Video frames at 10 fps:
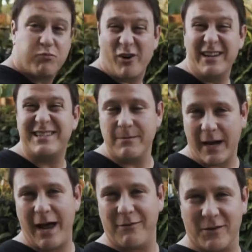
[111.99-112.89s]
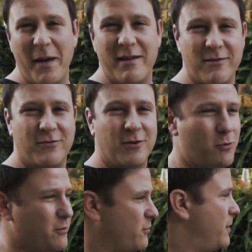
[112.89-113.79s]
price seemed kind of expensive to
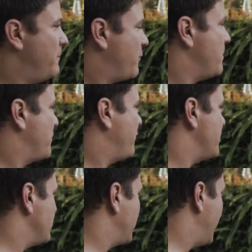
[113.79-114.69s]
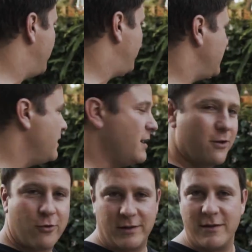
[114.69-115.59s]
do it from a professional company.
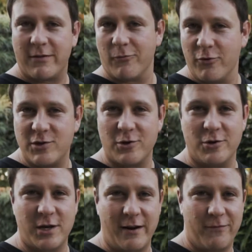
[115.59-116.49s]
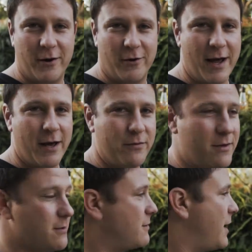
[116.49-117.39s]
So I did some research, and I figured out
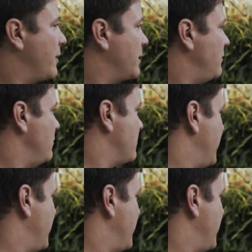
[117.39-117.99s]
this is how I can do this